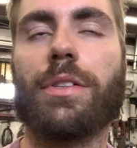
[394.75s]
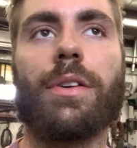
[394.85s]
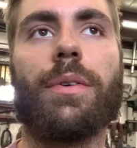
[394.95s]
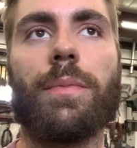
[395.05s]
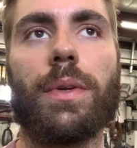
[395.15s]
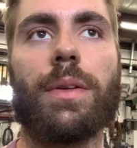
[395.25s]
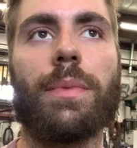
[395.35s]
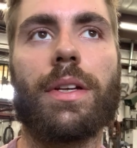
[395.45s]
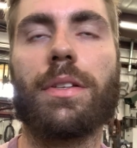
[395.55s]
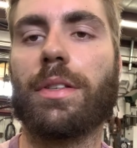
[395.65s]
So, I mean, it
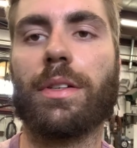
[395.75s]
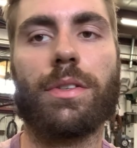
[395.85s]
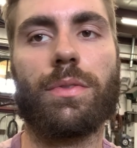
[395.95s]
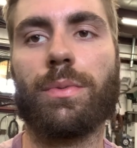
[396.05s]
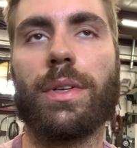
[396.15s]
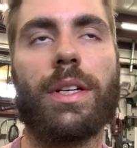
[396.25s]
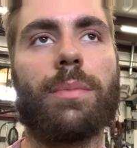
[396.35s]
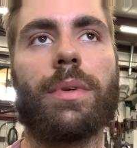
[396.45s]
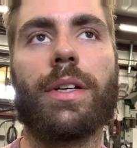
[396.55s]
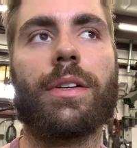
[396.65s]
makes things way
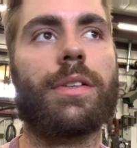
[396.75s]
better.